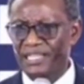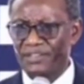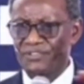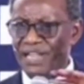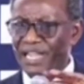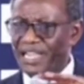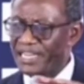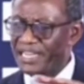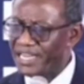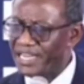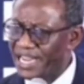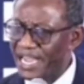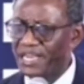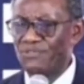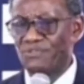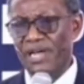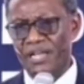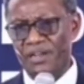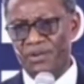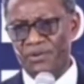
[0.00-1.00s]
You are
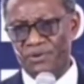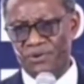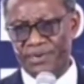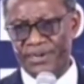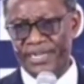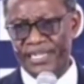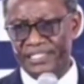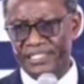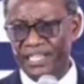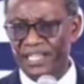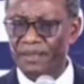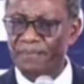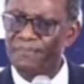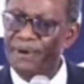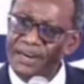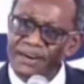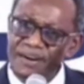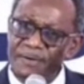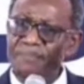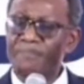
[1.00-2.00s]
young, you are eloquent.
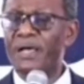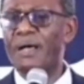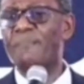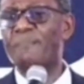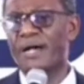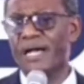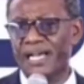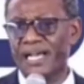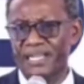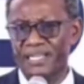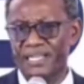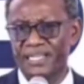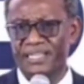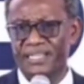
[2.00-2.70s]
But remember,